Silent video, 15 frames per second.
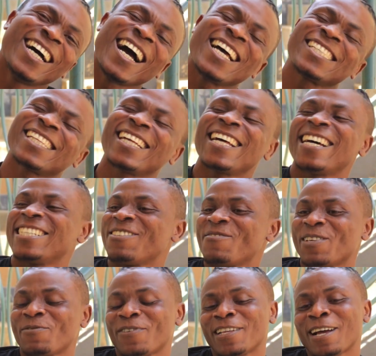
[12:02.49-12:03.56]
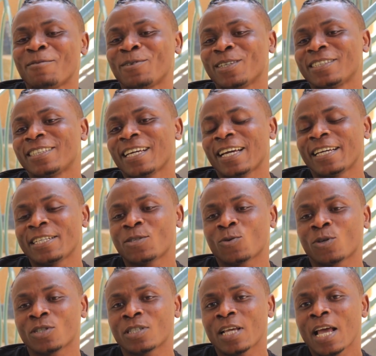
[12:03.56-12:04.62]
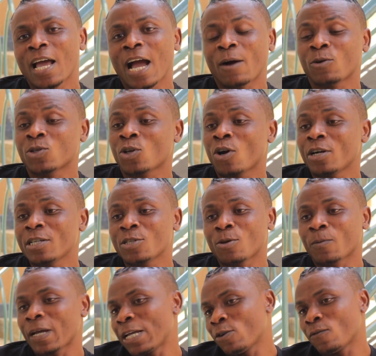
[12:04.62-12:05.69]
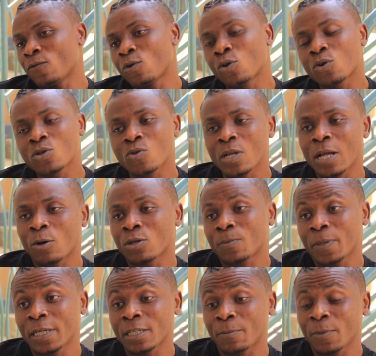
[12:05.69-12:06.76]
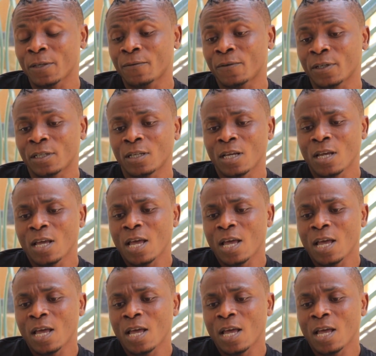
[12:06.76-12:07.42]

I started as a midfielder, but uh, it was I was scoring some kind of goals when I was playing in midfield,